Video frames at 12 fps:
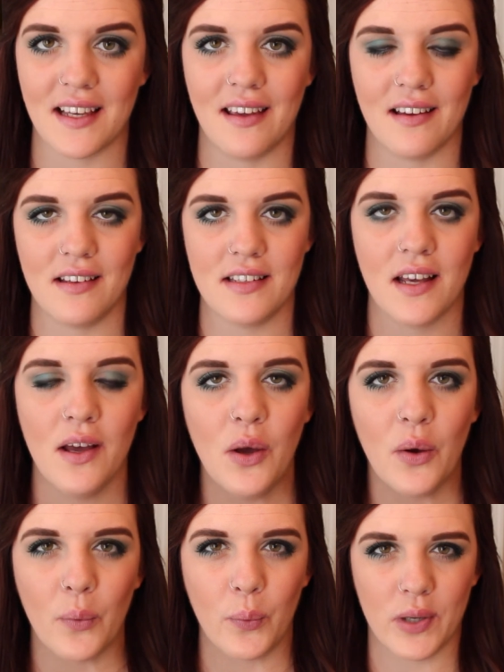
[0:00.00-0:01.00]
And
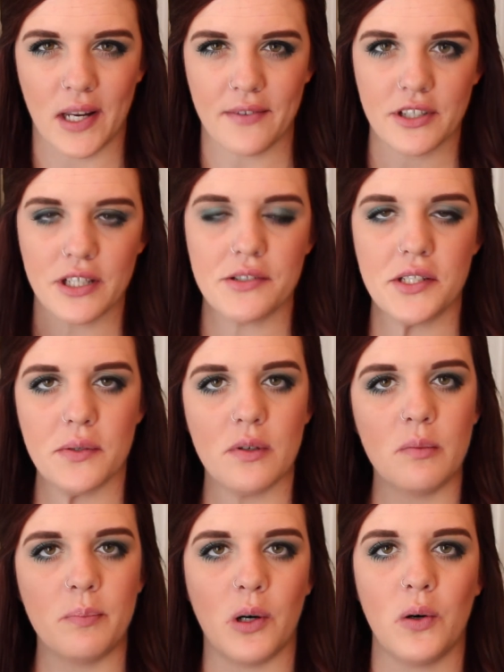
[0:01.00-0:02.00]
whenever you do
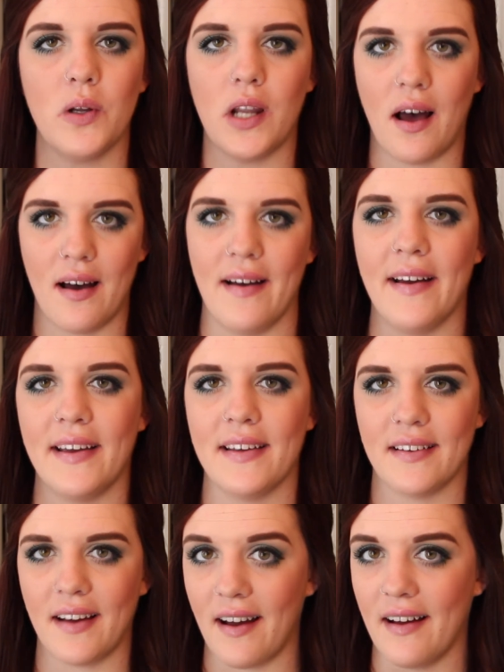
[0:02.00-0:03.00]
a bold
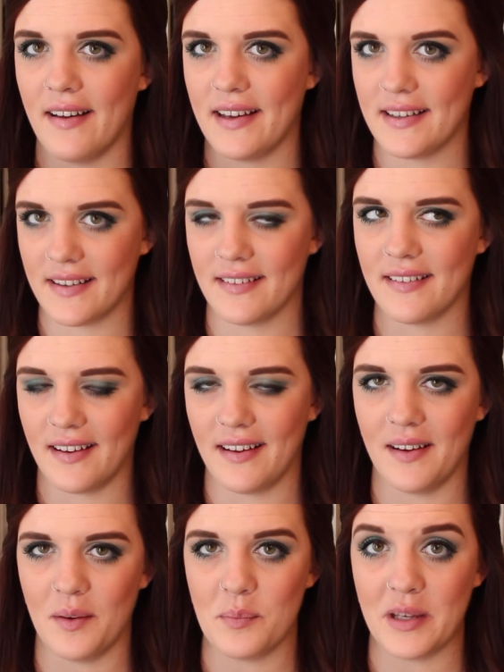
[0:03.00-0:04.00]
eye, I
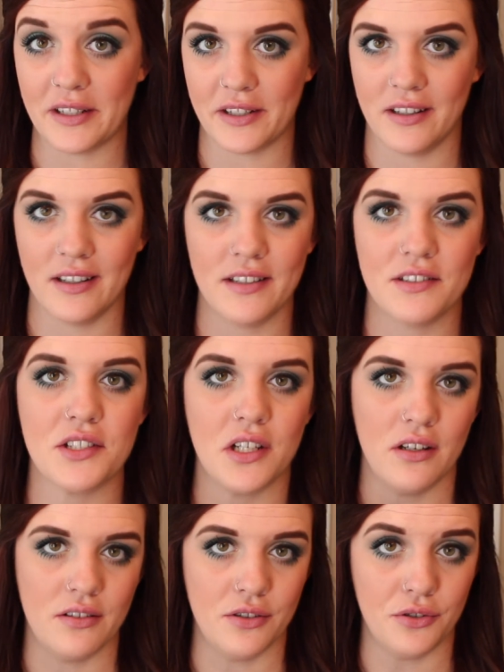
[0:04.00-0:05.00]
encourage
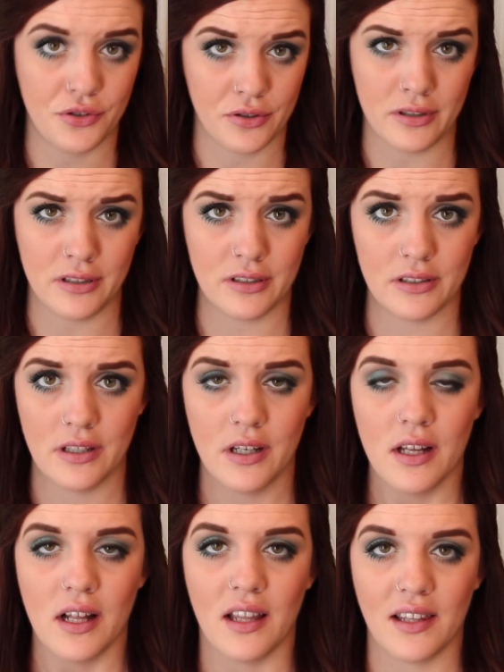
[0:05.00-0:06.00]
a neutral
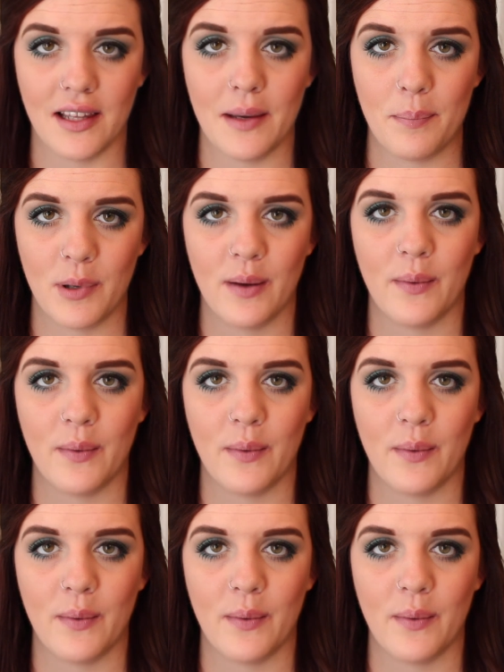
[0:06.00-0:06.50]
lip,